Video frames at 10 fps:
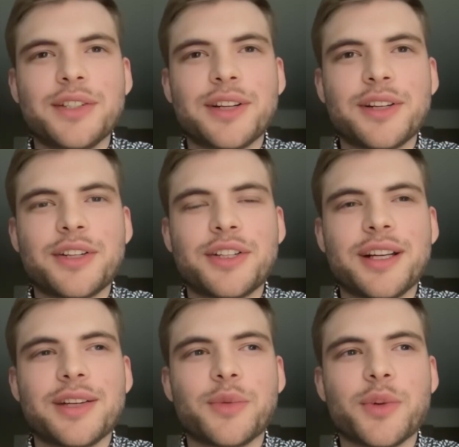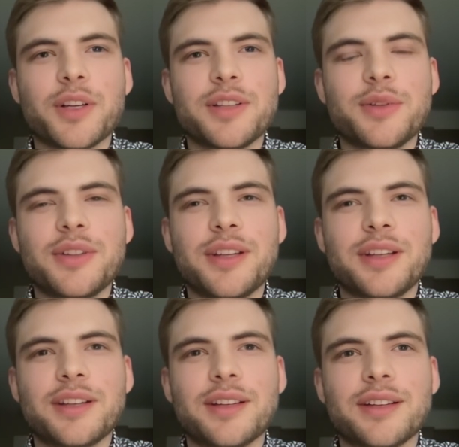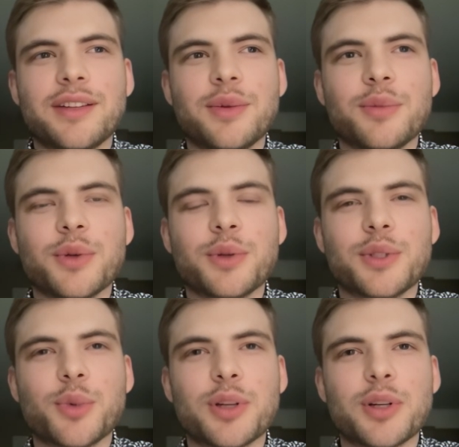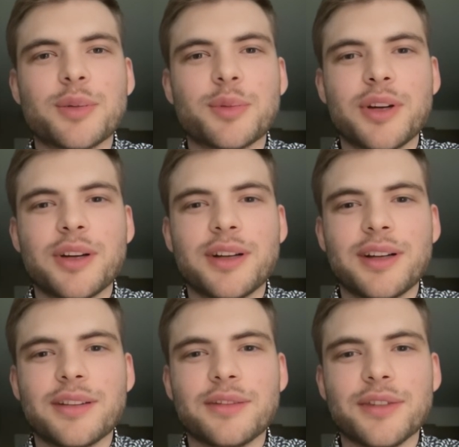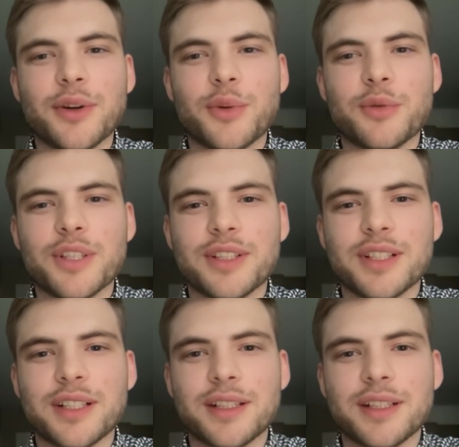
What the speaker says: Dr. Chiang, what do you think the most important part of a home visit